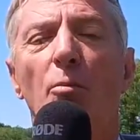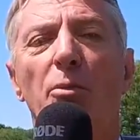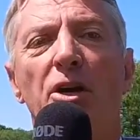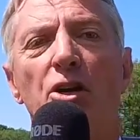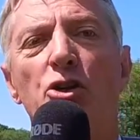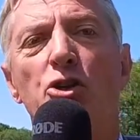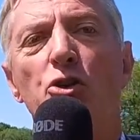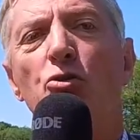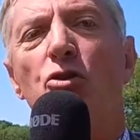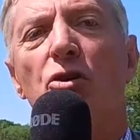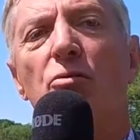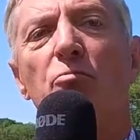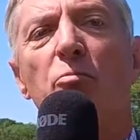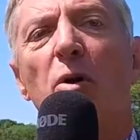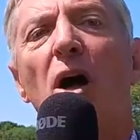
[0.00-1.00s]
Because you
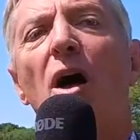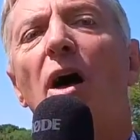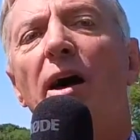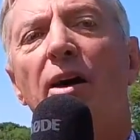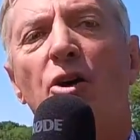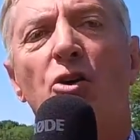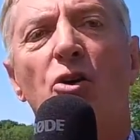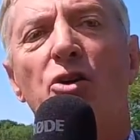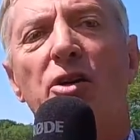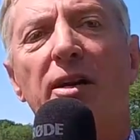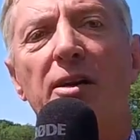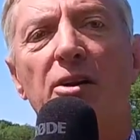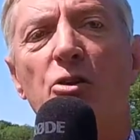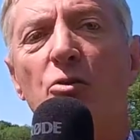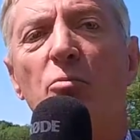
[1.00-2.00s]
can buy a
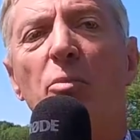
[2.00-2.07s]
Continental